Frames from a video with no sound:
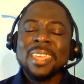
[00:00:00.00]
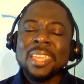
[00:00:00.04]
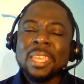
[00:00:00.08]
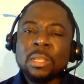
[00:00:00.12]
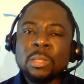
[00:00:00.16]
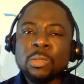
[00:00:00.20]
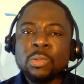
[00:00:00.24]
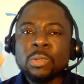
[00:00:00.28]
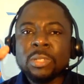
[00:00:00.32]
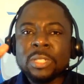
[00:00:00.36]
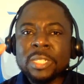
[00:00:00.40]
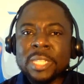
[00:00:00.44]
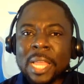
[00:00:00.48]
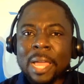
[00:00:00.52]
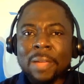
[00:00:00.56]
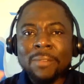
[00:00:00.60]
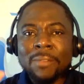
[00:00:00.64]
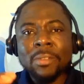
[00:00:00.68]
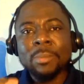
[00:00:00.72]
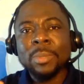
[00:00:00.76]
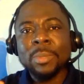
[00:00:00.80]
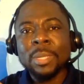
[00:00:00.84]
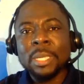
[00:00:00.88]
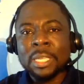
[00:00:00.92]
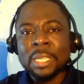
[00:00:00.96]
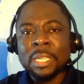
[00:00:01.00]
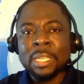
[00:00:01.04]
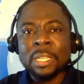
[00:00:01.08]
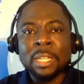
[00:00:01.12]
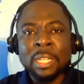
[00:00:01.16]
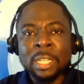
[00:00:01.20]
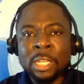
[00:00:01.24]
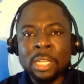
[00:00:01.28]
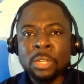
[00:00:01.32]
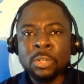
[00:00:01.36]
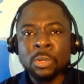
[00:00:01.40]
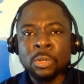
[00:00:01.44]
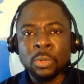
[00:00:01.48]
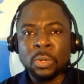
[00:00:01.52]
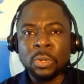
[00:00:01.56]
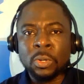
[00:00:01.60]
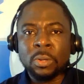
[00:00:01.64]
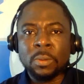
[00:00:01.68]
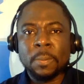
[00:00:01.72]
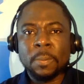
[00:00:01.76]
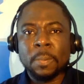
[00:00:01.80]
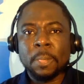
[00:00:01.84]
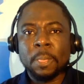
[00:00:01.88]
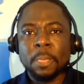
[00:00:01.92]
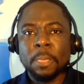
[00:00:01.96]
it will never be illegal
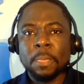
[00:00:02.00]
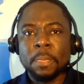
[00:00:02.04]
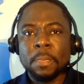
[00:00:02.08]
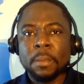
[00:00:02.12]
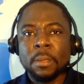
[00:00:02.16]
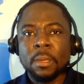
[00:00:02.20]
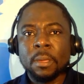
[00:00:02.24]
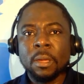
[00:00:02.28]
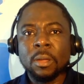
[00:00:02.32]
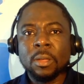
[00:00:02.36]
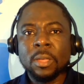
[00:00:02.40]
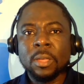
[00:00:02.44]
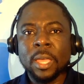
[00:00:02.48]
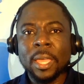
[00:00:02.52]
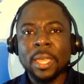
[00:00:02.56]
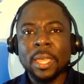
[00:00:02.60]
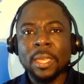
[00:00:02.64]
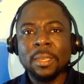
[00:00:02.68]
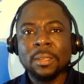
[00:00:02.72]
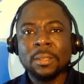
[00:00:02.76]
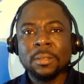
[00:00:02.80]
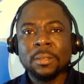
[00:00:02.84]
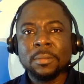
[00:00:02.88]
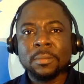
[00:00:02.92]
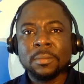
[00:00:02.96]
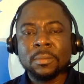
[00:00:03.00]
Okay?